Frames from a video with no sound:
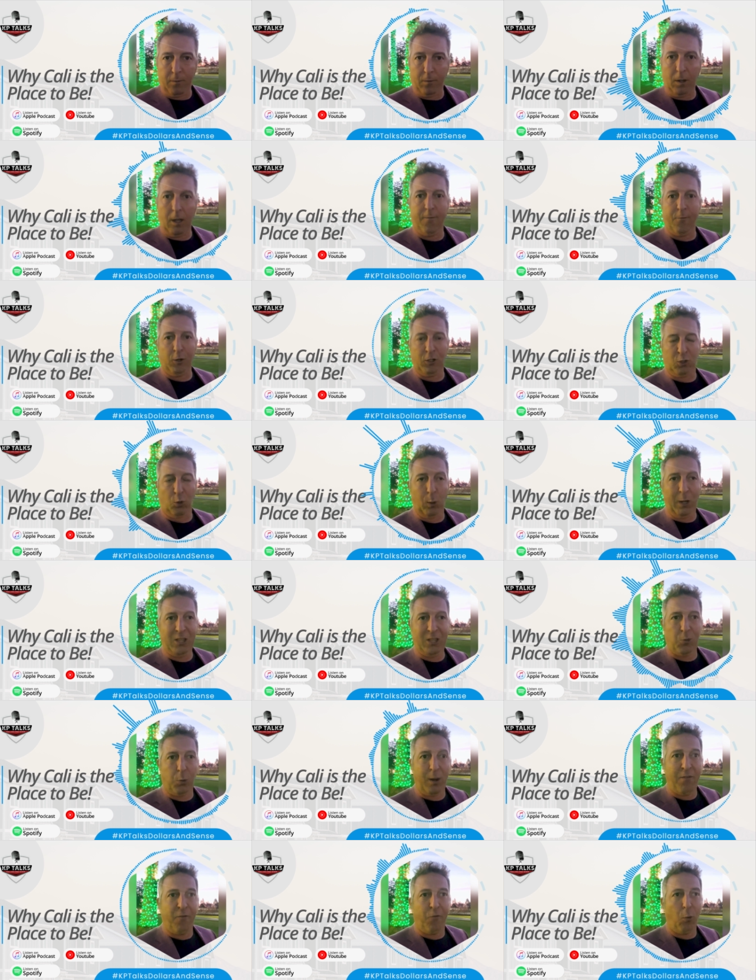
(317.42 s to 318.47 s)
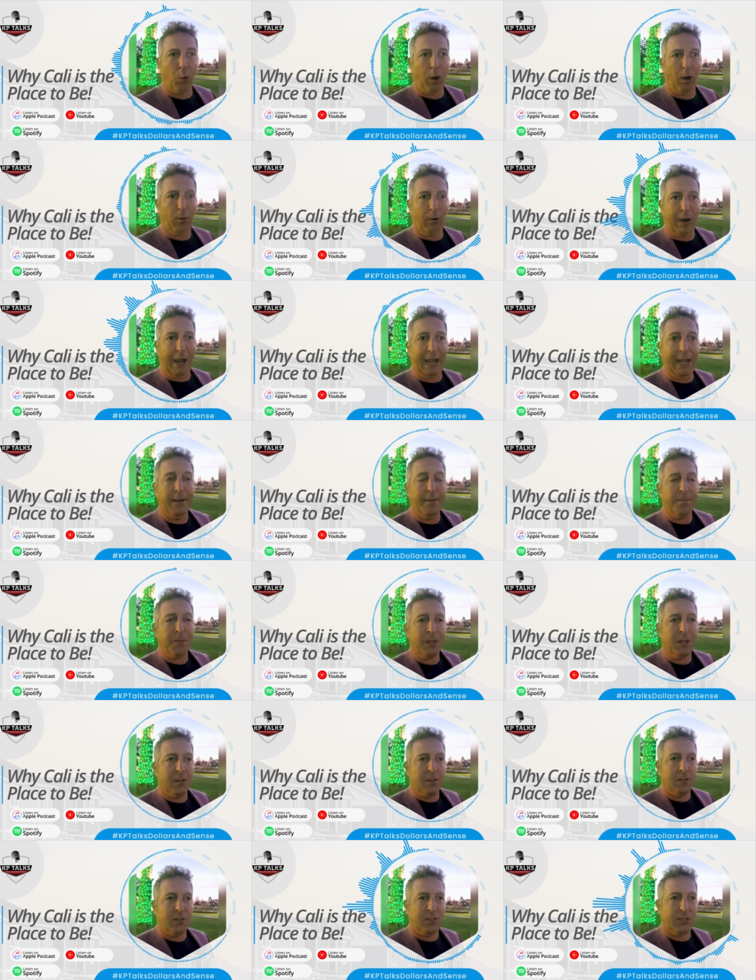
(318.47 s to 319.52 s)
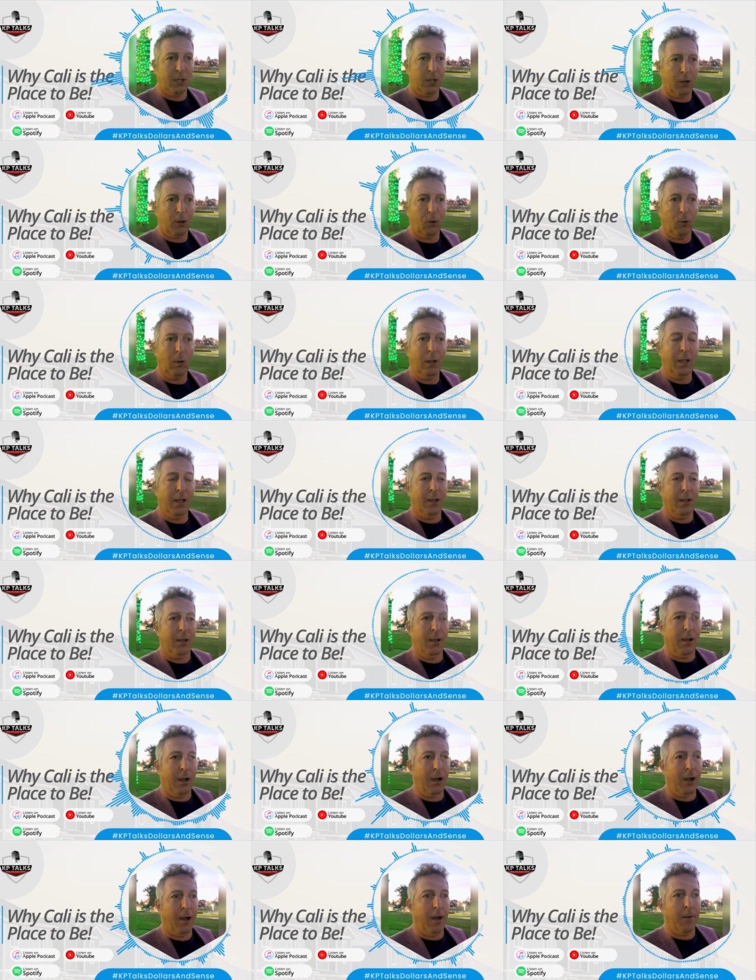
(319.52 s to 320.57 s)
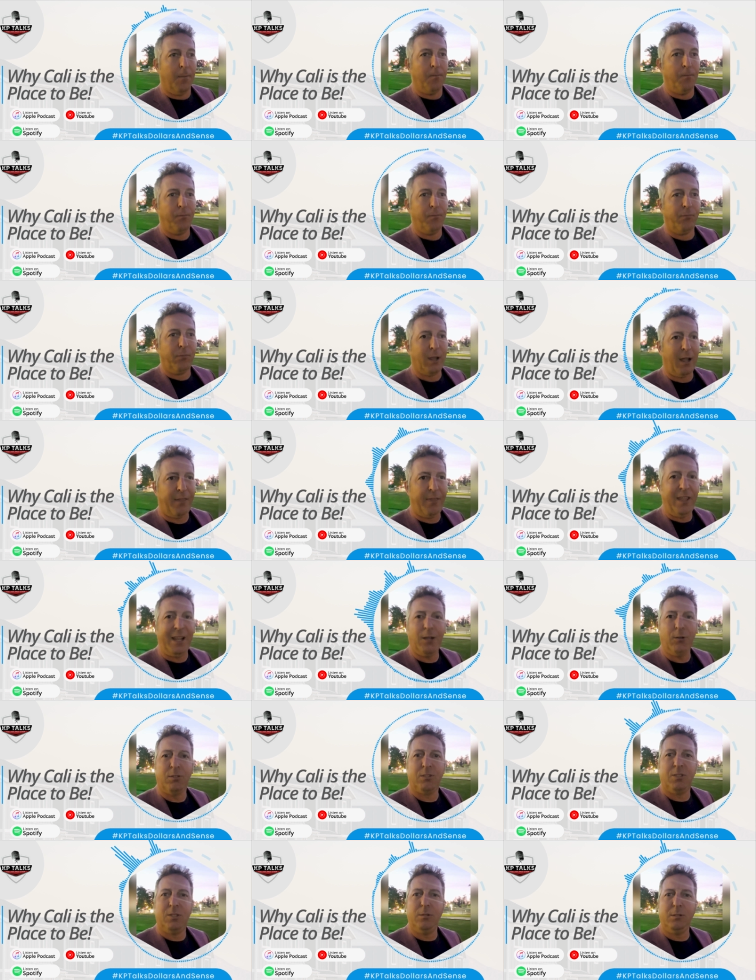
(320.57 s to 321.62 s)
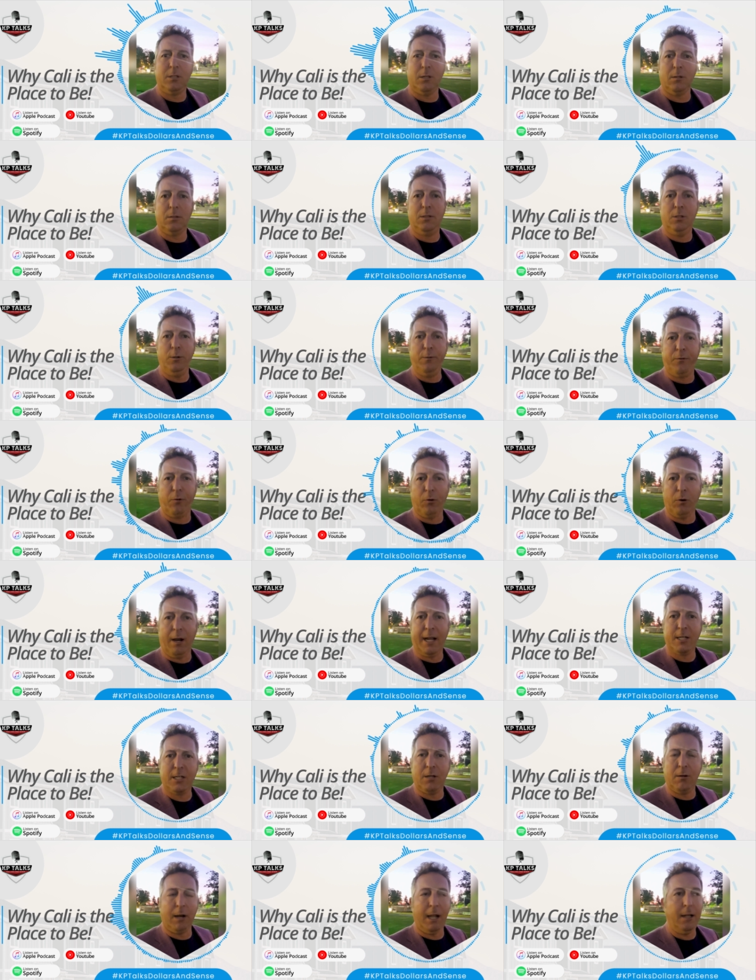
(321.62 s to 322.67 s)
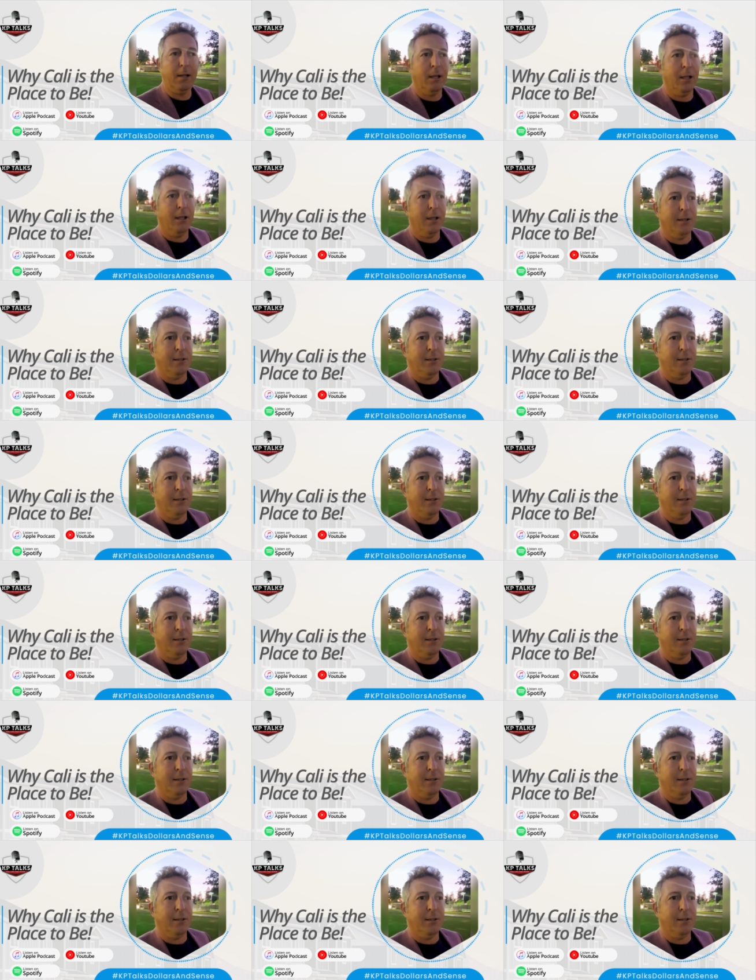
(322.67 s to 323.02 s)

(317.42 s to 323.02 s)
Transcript: uh, for 2024 right so um, I think it was 2024 actually, right?